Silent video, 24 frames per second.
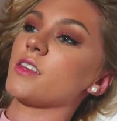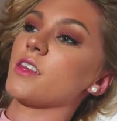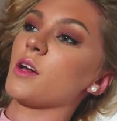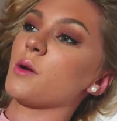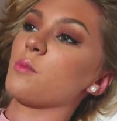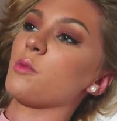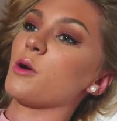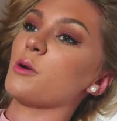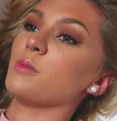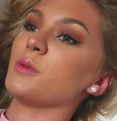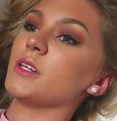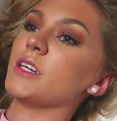They're
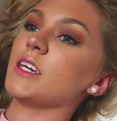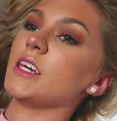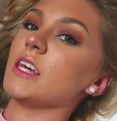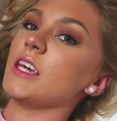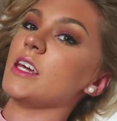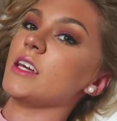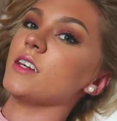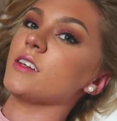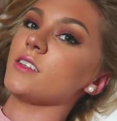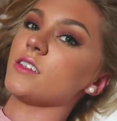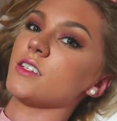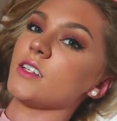probably
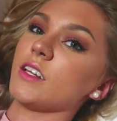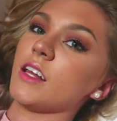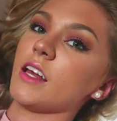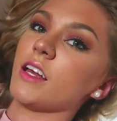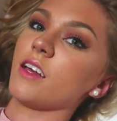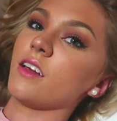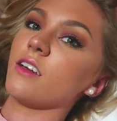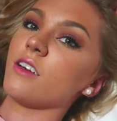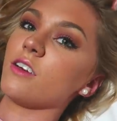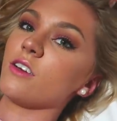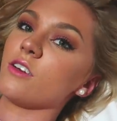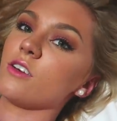keen to
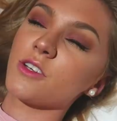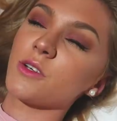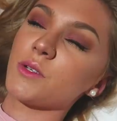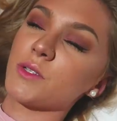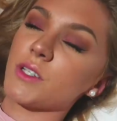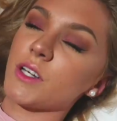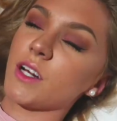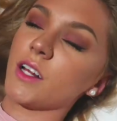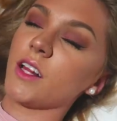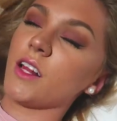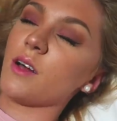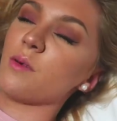like to go
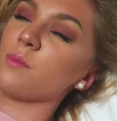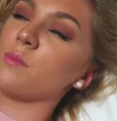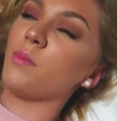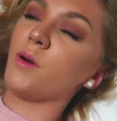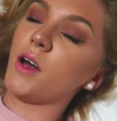to a club,